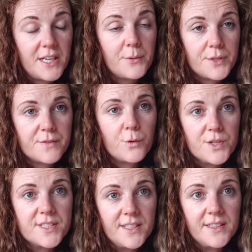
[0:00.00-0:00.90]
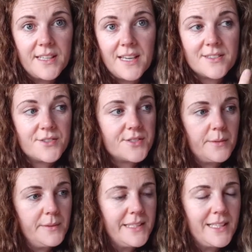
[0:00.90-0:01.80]
I was forcing in the answers
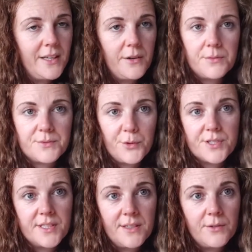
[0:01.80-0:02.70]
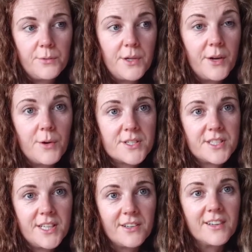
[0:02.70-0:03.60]
completely. I was forcing in what I wanted
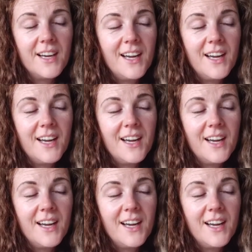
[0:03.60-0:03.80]
to hear.